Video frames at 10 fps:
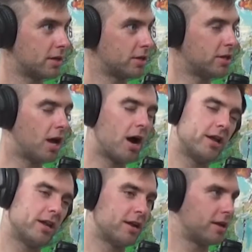No.
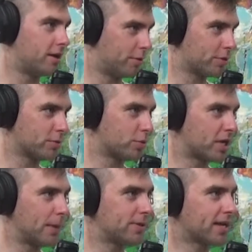We're
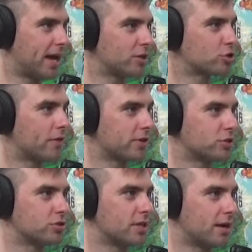keeping the catastrophic
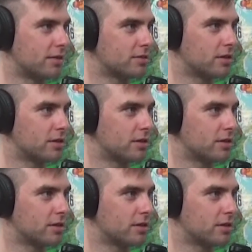injuries out of this